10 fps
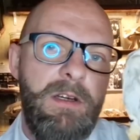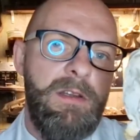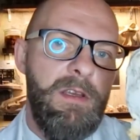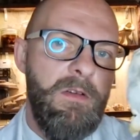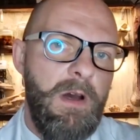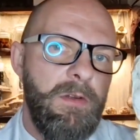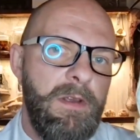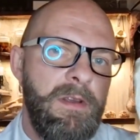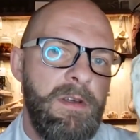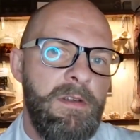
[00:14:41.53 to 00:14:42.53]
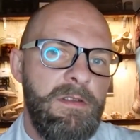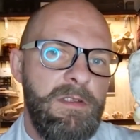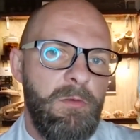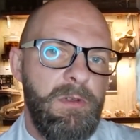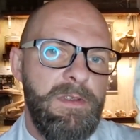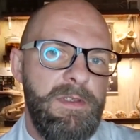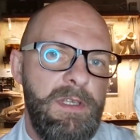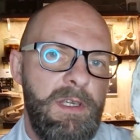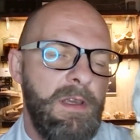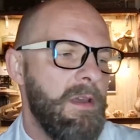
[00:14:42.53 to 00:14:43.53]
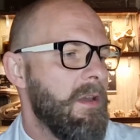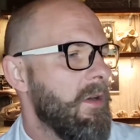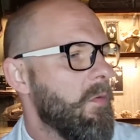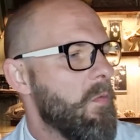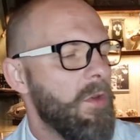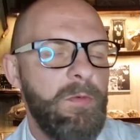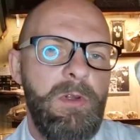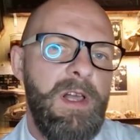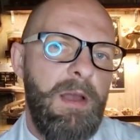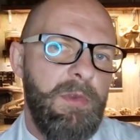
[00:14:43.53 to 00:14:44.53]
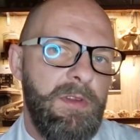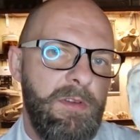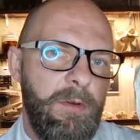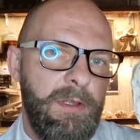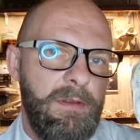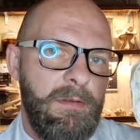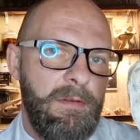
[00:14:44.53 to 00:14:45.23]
in the ground so we'll see what will happen to it.